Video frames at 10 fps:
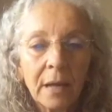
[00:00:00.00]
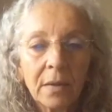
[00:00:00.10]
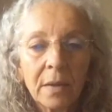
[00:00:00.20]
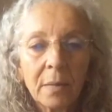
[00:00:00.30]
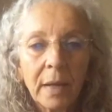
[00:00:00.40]

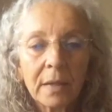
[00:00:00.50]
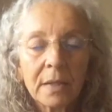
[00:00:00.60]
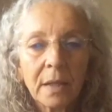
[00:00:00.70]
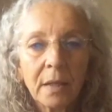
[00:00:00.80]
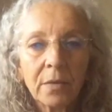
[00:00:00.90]
the
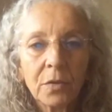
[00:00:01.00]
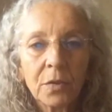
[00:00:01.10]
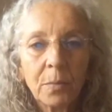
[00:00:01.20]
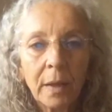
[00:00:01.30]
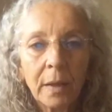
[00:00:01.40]
backside of your
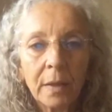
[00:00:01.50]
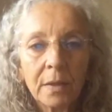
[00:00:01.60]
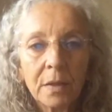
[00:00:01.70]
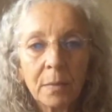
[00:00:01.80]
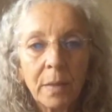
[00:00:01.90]
spine
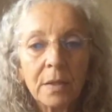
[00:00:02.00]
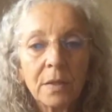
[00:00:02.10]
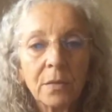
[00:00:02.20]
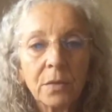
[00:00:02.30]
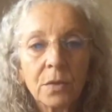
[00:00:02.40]
to the base
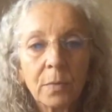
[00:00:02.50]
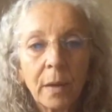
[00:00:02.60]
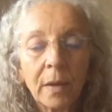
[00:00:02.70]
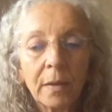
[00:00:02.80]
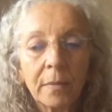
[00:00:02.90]
of your
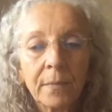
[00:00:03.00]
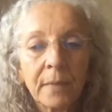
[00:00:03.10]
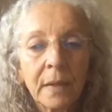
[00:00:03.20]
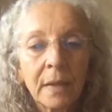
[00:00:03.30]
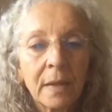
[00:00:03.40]
spine.
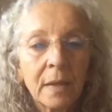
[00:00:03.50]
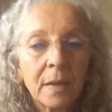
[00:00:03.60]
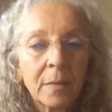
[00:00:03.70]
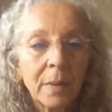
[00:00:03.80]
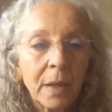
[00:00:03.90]

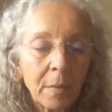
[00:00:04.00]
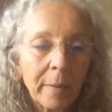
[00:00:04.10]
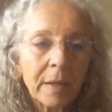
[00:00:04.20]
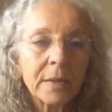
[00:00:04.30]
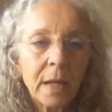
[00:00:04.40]
Pick up
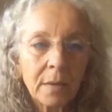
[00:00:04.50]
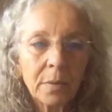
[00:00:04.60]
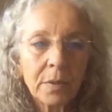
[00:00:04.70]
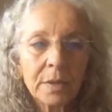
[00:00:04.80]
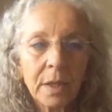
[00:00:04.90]
about
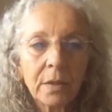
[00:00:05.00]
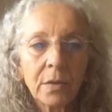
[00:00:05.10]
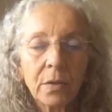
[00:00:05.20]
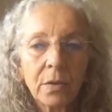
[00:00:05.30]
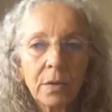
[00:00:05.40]
10%
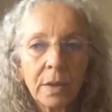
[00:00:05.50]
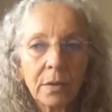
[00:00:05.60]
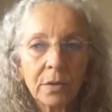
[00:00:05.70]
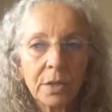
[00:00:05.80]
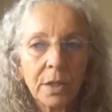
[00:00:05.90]
earth
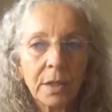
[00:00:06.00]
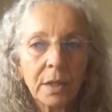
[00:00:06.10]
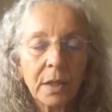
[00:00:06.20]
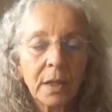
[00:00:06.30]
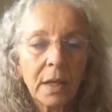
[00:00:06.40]
energy
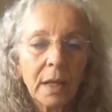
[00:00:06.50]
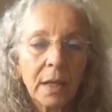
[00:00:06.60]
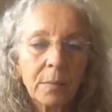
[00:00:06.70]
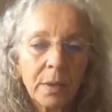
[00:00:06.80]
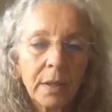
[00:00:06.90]

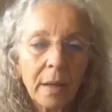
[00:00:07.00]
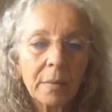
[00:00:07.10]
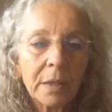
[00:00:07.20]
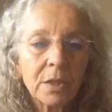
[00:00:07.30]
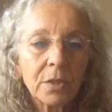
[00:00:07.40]
and bring that
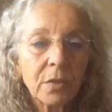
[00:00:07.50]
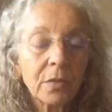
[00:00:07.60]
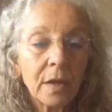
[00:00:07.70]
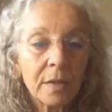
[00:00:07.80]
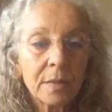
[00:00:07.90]
mixture of
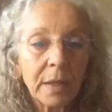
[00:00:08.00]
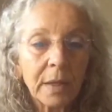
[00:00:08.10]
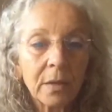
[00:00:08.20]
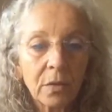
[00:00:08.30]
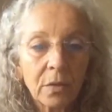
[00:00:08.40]
cosmic
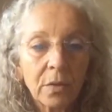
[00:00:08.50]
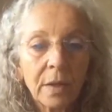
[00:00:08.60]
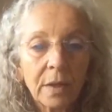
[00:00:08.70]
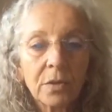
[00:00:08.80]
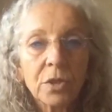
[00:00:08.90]
and earth
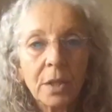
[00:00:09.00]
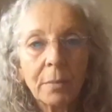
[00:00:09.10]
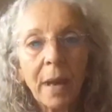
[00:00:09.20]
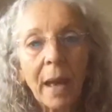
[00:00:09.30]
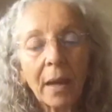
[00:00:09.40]
energy
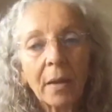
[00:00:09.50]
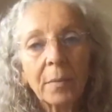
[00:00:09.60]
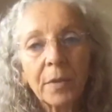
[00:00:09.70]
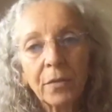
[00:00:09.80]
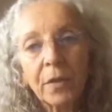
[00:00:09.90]
back up
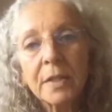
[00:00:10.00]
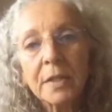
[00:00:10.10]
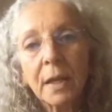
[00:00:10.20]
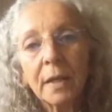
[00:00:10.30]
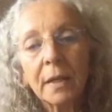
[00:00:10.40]
the front
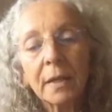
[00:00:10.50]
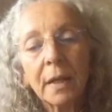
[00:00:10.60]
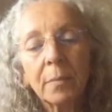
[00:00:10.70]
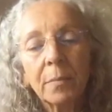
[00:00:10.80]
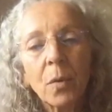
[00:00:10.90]
side and let
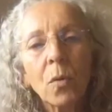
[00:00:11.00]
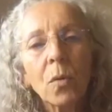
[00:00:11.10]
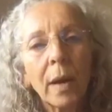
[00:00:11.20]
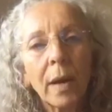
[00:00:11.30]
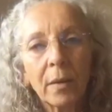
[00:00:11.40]
it
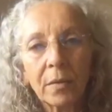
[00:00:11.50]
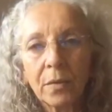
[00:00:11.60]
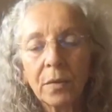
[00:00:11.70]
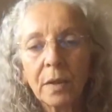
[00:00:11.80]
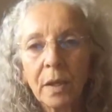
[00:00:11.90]
pour out
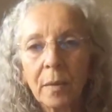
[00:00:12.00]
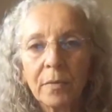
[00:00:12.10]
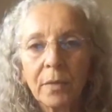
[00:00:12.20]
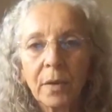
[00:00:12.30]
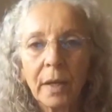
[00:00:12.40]
through the top of
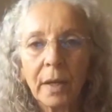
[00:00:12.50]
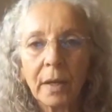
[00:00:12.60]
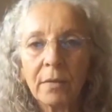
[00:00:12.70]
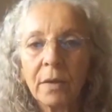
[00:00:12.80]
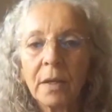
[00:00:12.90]
your
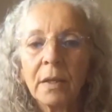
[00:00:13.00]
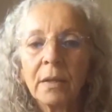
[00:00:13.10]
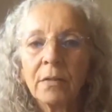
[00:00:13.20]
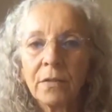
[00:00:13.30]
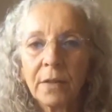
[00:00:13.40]
head,
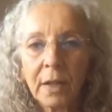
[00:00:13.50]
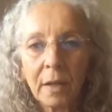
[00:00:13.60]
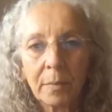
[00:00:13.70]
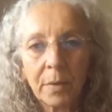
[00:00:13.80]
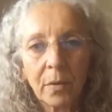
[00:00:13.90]
filling
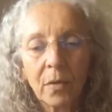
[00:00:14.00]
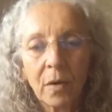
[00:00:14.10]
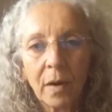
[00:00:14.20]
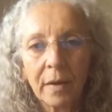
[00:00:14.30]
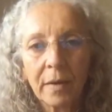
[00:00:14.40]
up your aura.